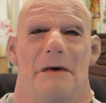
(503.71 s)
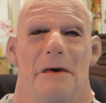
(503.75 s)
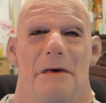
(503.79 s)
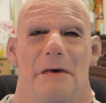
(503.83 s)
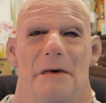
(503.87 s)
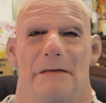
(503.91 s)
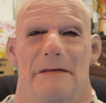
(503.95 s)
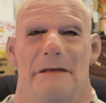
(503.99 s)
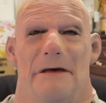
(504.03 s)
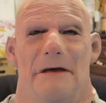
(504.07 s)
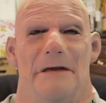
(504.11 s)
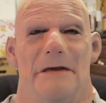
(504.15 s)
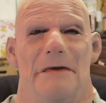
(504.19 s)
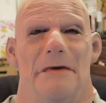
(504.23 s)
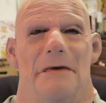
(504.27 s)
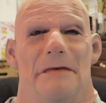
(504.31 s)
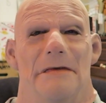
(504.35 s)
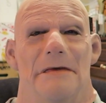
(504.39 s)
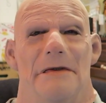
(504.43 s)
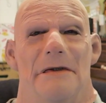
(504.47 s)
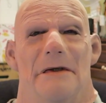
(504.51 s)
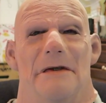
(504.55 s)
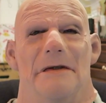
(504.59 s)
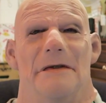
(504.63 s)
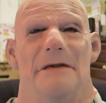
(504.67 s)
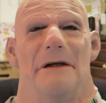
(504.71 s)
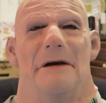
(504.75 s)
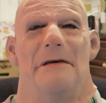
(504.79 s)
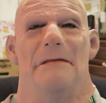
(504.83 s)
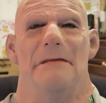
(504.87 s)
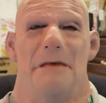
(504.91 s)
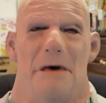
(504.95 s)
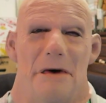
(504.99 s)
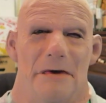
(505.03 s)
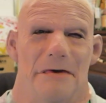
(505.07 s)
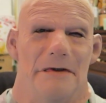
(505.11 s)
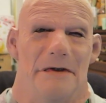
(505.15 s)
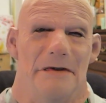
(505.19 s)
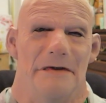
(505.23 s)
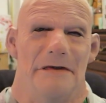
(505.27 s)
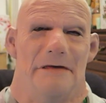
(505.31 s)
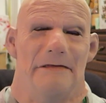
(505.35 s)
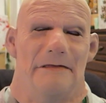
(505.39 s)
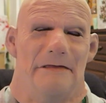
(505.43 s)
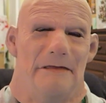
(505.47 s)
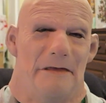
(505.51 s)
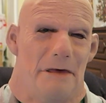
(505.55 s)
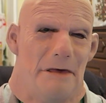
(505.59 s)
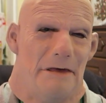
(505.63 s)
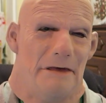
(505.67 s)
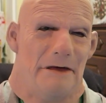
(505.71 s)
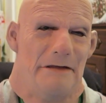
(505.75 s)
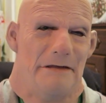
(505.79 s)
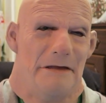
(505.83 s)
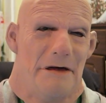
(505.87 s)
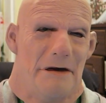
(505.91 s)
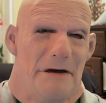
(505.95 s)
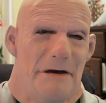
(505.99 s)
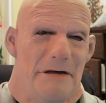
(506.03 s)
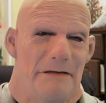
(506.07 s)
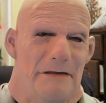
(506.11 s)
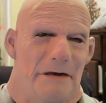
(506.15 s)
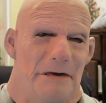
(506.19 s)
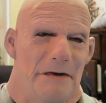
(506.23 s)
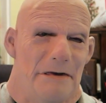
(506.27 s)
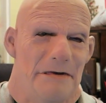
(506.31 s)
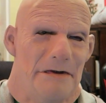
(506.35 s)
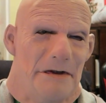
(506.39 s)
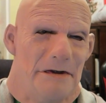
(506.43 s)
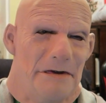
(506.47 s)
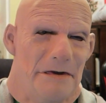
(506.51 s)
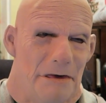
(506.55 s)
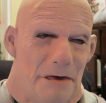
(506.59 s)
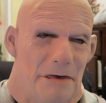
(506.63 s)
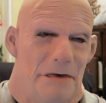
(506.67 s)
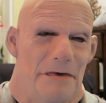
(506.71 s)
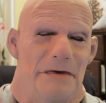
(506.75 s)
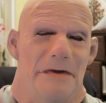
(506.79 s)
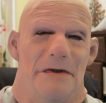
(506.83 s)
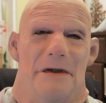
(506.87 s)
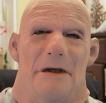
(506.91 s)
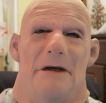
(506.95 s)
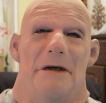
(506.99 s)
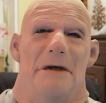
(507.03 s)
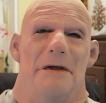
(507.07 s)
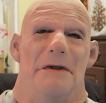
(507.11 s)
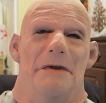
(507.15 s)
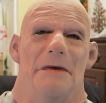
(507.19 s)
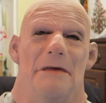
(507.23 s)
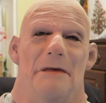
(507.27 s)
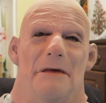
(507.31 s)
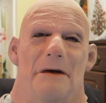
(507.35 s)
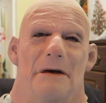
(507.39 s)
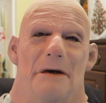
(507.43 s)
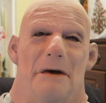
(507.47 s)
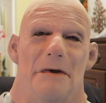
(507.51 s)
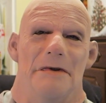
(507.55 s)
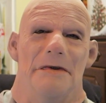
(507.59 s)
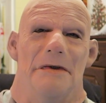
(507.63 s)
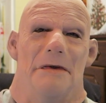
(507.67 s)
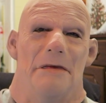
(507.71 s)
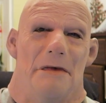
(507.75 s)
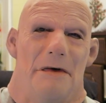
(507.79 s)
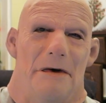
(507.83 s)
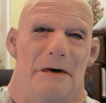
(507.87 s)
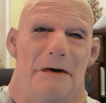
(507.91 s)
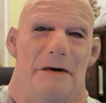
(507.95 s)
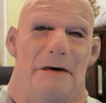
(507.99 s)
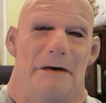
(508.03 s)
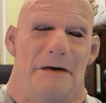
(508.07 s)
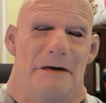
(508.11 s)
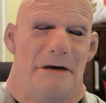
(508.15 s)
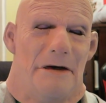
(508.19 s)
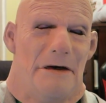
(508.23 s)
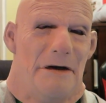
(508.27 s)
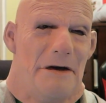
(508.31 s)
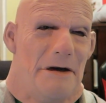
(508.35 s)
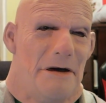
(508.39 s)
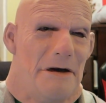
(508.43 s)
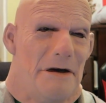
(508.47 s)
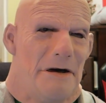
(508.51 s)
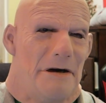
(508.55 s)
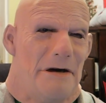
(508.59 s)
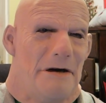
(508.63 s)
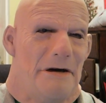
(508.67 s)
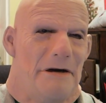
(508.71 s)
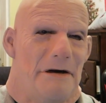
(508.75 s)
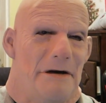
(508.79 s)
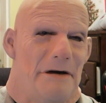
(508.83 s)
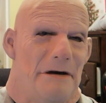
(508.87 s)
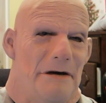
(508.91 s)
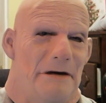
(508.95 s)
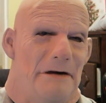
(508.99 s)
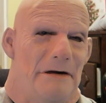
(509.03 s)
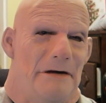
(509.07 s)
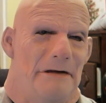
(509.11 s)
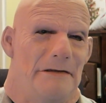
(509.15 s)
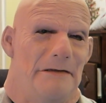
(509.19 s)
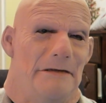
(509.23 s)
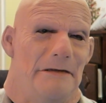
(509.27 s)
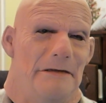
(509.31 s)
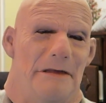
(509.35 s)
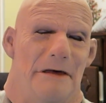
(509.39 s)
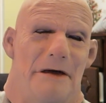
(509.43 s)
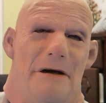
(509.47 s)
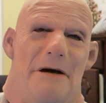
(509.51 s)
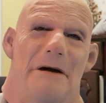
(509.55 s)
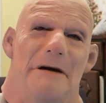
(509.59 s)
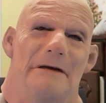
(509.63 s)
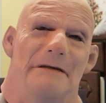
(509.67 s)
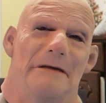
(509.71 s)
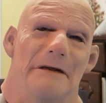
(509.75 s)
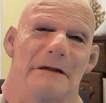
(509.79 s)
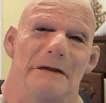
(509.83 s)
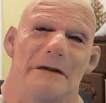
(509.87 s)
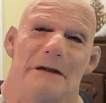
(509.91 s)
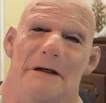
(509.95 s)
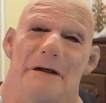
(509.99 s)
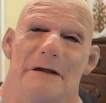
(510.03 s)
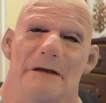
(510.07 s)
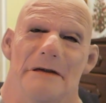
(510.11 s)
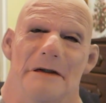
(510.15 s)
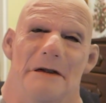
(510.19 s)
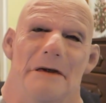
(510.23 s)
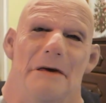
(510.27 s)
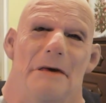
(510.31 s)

I hope it turns out positive for him because he does do a lot of work behind the scenes.